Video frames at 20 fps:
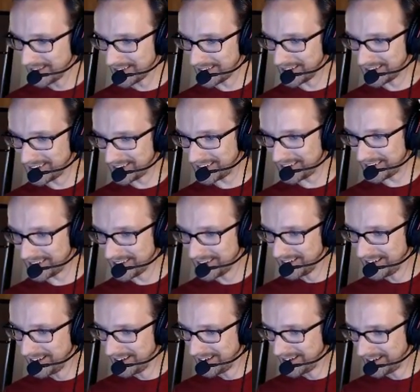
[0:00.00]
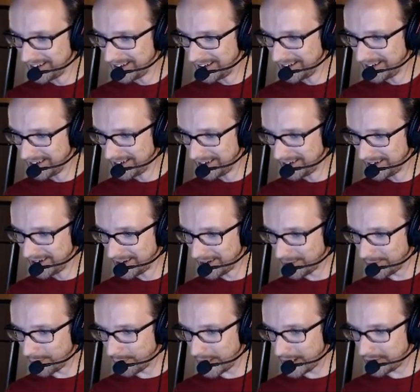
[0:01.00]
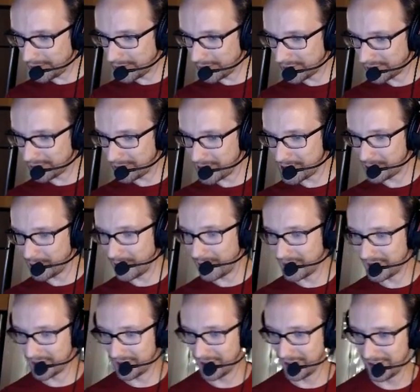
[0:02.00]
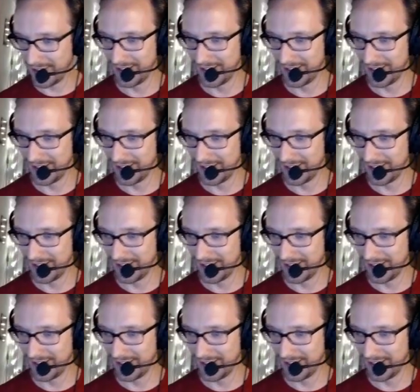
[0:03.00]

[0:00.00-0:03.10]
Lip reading: Let's see. Wait, you can stretch walls?